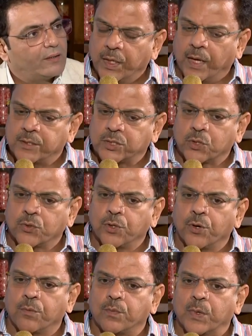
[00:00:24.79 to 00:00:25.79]
Yeah, so, you
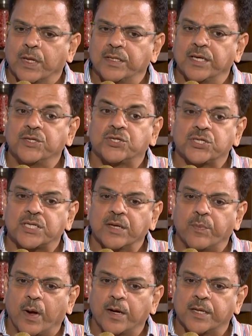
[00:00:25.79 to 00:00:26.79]
know, the
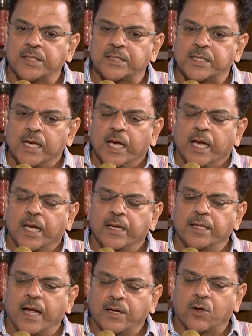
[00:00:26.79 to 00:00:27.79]
interesting part is
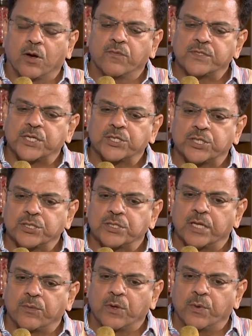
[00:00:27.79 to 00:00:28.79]
in that conversation
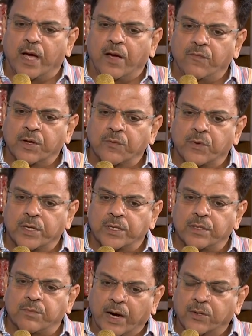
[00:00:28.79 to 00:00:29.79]
that we were having
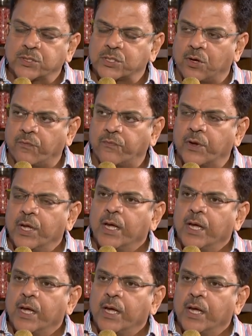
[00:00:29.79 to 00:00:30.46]
with Microsoft,